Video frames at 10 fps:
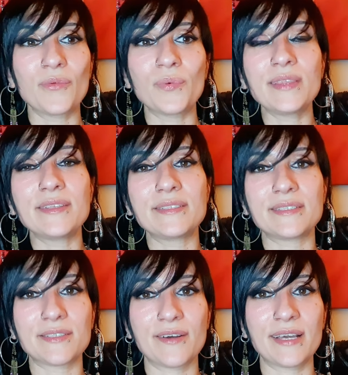with the
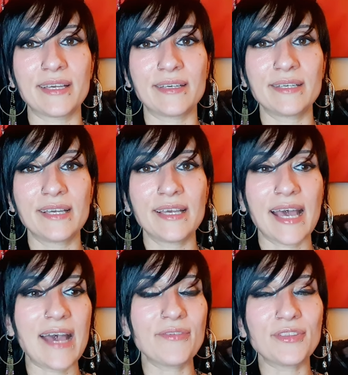desire
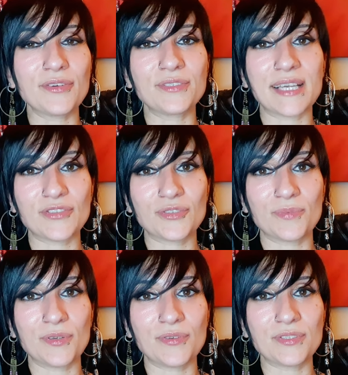having those
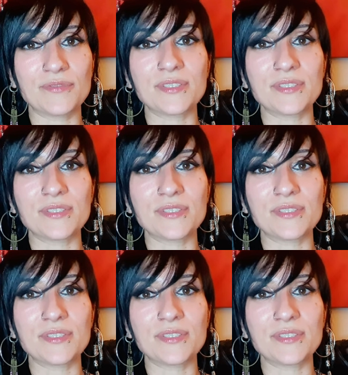attributes